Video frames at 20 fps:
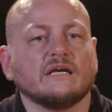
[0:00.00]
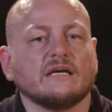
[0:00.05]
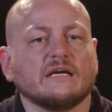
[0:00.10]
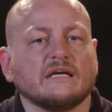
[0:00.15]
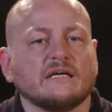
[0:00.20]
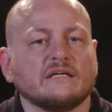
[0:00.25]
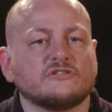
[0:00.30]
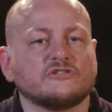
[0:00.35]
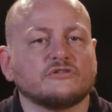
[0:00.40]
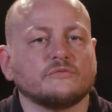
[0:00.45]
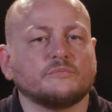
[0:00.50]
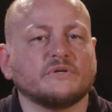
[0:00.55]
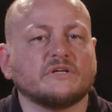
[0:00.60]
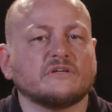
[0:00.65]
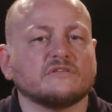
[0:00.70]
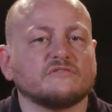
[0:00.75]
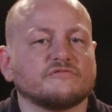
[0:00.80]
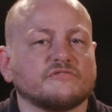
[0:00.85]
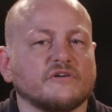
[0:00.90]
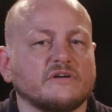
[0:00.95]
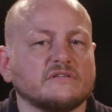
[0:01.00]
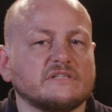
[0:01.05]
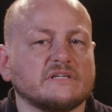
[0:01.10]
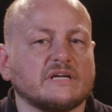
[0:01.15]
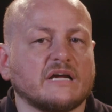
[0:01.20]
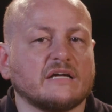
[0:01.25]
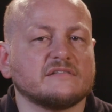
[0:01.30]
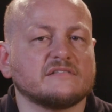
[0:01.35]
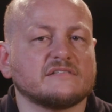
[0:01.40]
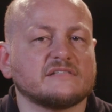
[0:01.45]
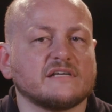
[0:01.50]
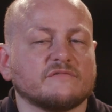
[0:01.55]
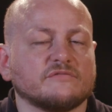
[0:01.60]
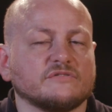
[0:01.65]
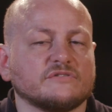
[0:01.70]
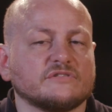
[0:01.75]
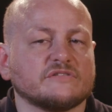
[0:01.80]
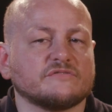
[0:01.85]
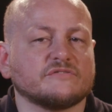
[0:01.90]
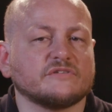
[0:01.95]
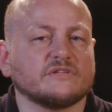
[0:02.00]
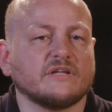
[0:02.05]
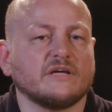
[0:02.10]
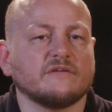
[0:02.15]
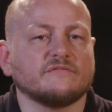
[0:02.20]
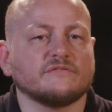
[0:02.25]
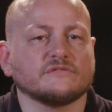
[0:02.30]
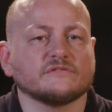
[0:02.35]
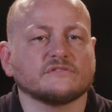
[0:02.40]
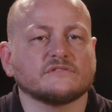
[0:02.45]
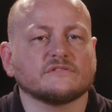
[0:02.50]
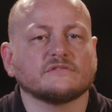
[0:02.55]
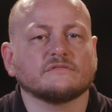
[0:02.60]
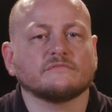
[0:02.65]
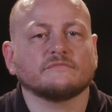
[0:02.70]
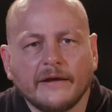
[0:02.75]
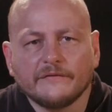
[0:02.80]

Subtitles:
it should be confronted on several different levels.